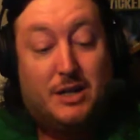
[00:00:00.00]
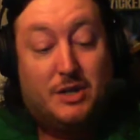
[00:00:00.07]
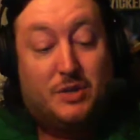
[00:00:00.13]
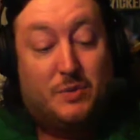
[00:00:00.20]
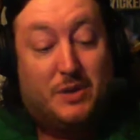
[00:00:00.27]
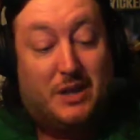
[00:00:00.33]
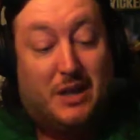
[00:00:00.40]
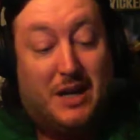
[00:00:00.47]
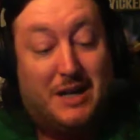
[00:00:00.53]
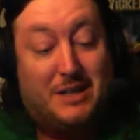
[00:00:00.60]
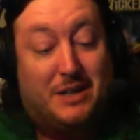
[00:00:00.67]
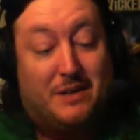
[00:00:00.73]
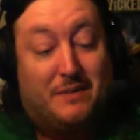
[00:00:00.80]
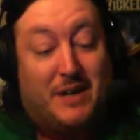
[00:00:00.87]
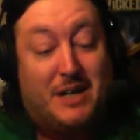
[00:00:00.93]
To unlock
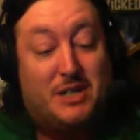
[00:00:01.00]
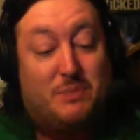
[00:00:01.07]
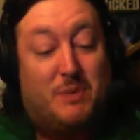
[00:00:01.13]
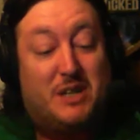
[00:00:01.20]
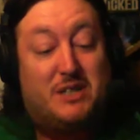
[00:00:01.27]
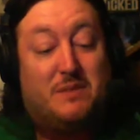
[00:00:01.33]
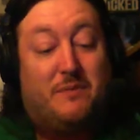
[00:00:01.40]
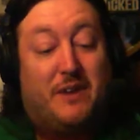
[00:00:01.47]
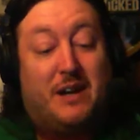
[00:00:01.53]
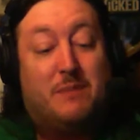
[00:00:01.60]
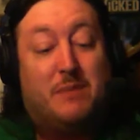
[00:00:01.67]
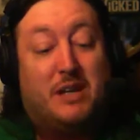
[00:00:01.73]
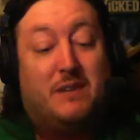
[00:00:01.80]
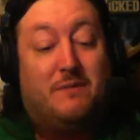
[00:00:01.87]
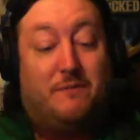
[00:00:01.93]
the device, press the fire
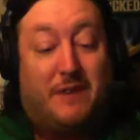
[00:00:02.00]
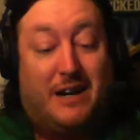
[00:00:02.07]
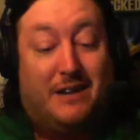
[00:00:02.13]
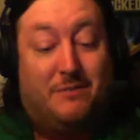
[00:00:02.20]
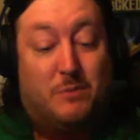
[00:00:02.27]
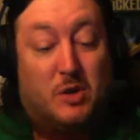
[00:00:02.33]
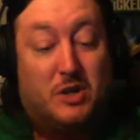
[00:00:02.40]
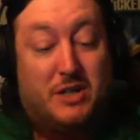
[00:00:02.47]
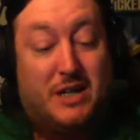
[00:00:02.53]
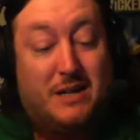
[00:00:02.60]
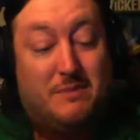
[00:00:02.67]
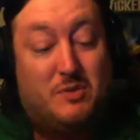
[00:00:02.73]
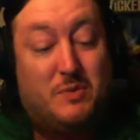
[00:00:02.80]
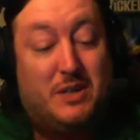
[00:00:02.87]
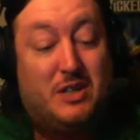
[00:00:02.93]
button five more
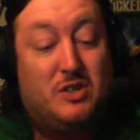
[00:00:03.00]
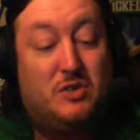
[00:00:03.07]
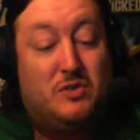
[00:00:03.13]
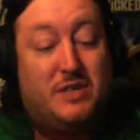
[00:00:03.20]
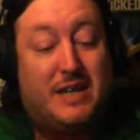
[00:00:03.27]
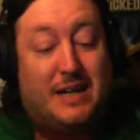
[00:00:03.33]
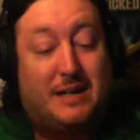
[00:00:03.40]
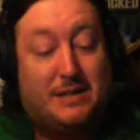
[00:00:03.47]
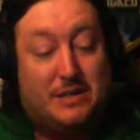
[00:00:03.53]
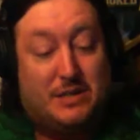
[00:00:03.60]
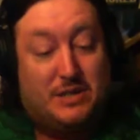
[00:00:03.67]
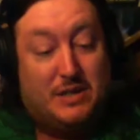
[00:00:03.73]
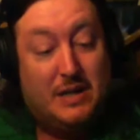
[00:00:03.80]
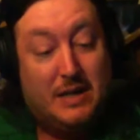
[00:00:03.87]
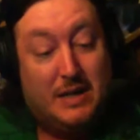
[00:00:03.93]
times within two
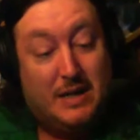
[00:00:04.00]
seconds.